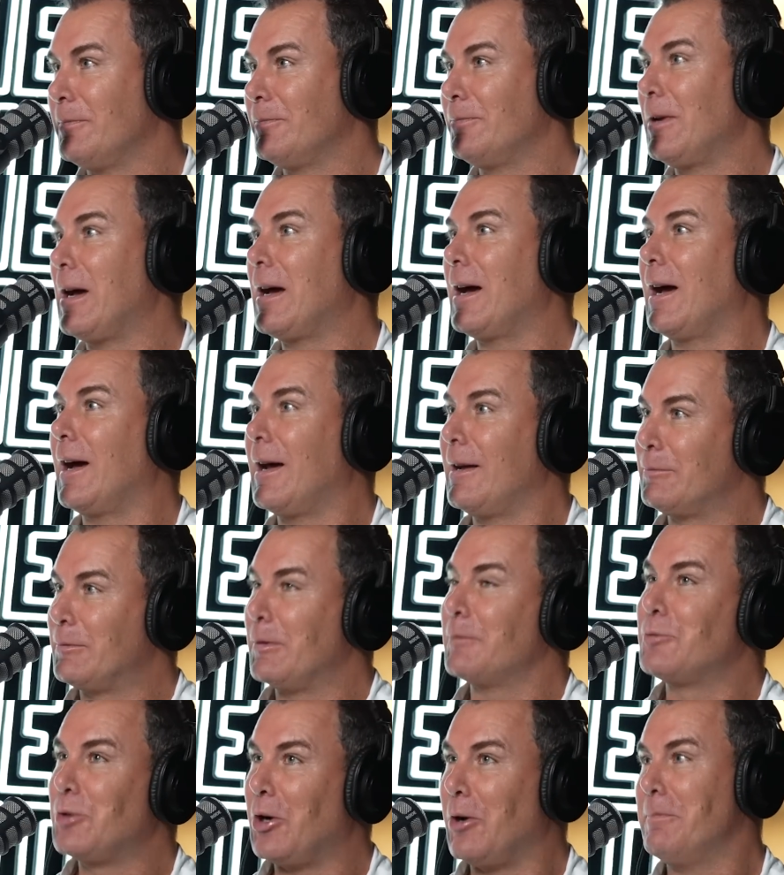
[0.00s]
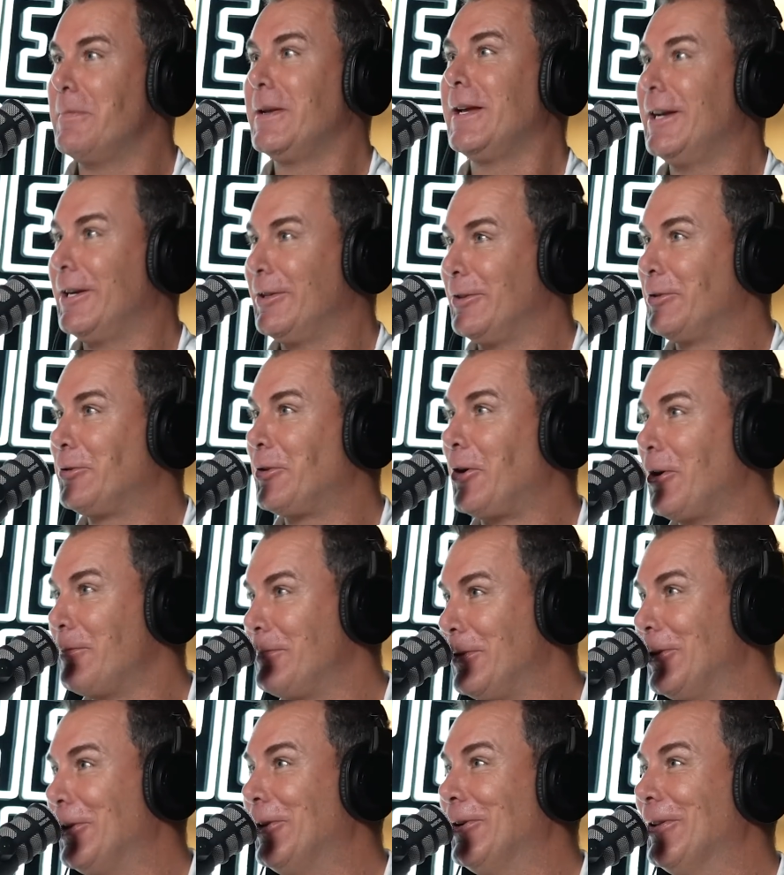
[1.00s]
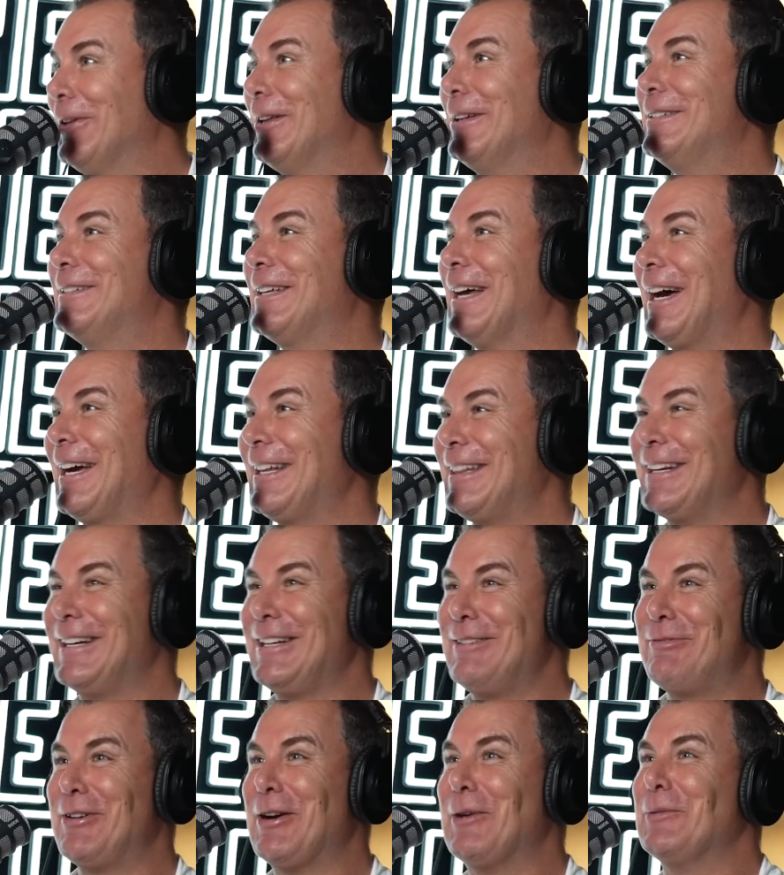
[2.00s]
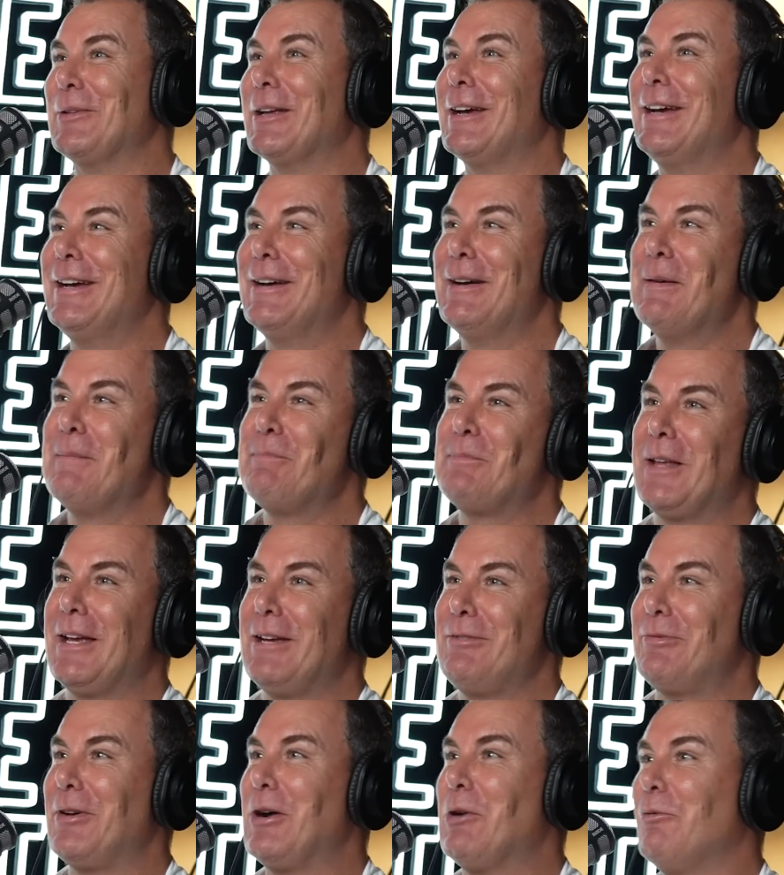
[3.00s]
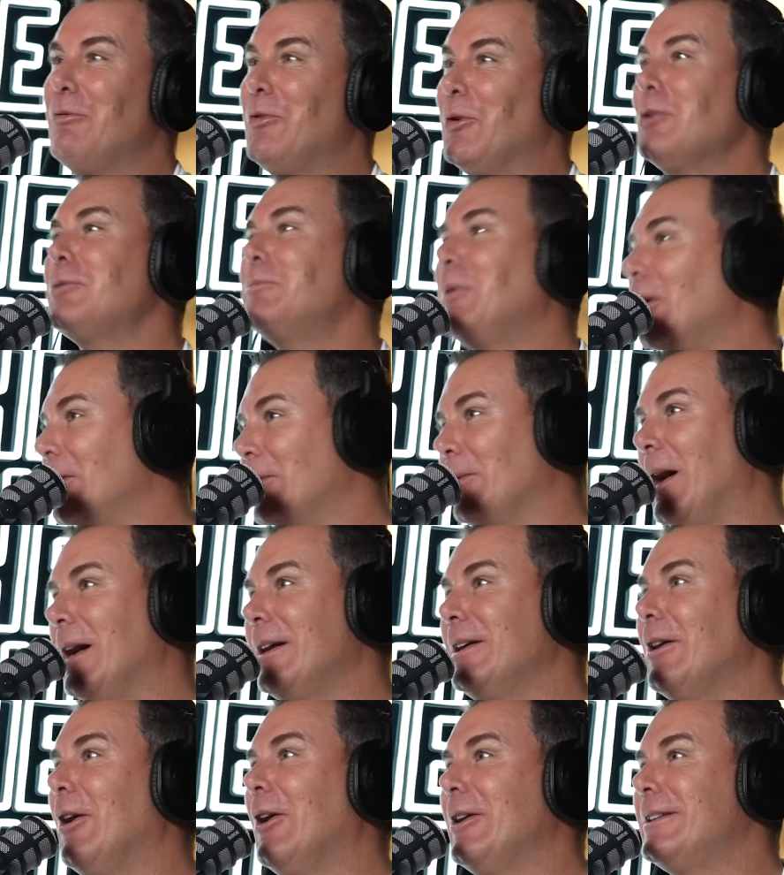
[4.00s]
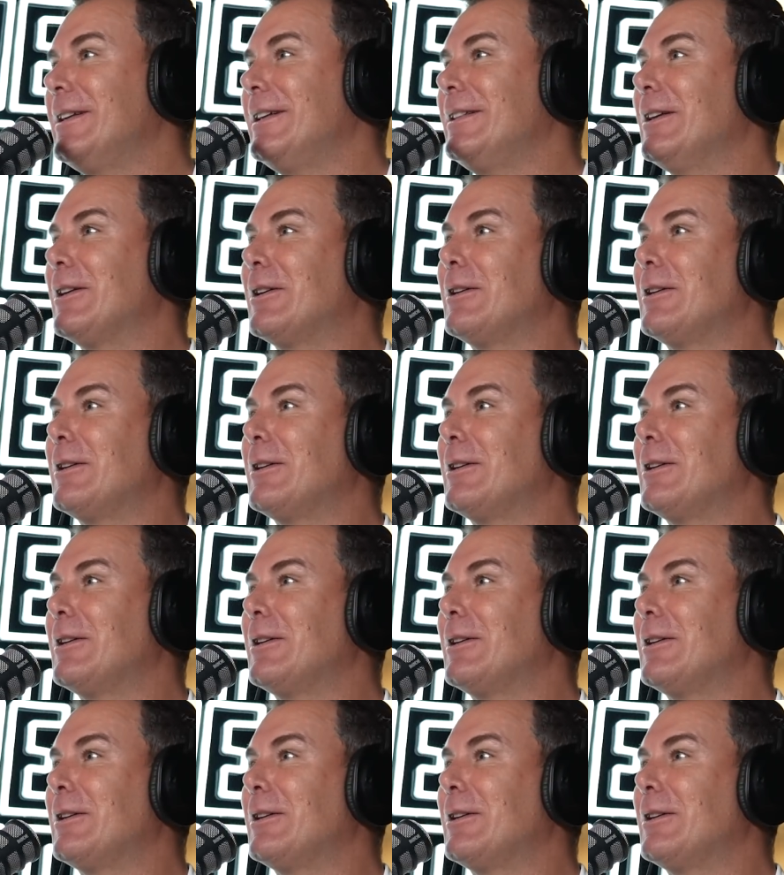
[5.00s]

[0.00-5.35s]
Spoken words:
dob me in at the tribunal and say that he felt forced. By the way, I did